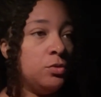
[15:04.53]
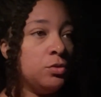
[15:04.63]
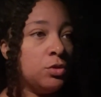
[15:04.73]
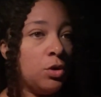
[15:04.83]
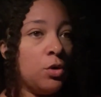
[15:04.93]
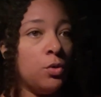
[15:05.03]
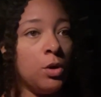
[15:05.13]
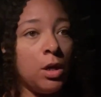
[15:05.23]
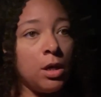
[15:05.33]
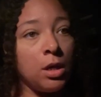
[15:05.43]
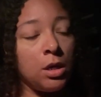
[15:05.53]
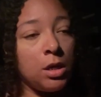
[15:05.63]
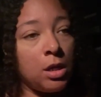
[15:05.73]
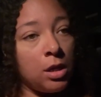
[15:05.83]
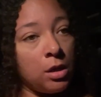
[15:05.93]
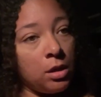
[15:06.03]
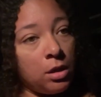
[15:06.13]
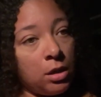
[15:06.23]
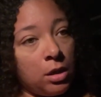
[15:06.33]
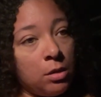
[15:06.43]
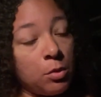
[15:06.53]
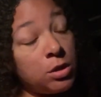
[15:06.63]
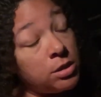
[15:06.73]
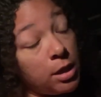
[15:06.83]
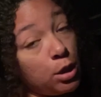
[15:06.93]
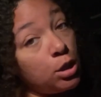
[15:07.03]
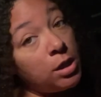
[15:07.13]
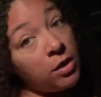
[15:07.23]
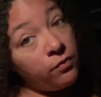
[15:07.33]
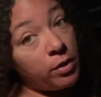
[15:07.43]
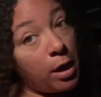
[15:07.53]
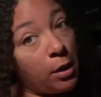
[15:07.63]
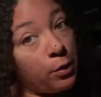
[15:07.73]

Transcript: So I'm gonna say goodnight for now.